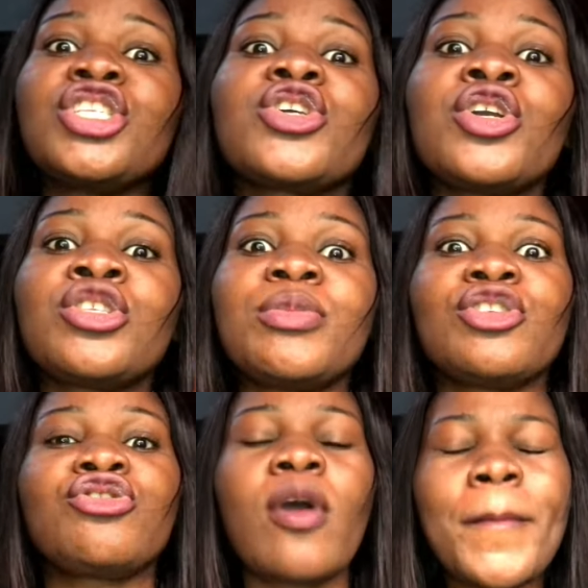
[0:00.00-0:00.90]
is going to be
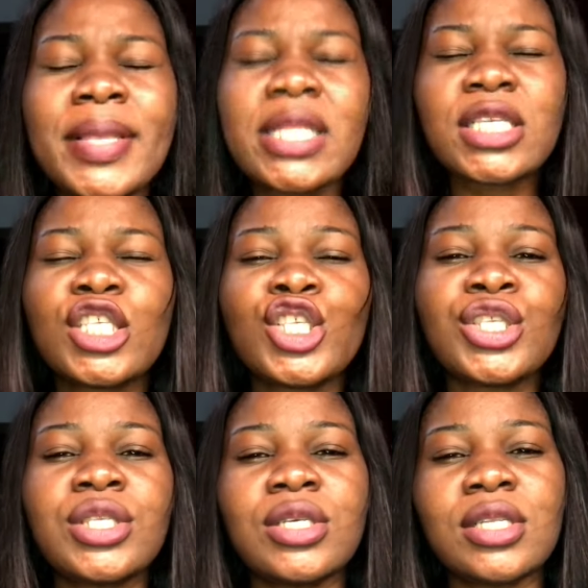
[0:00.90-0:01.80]
dropping
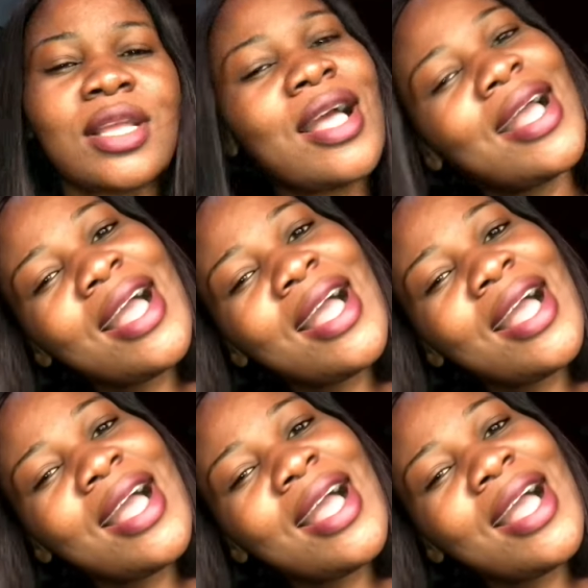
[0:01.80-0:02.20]
soon.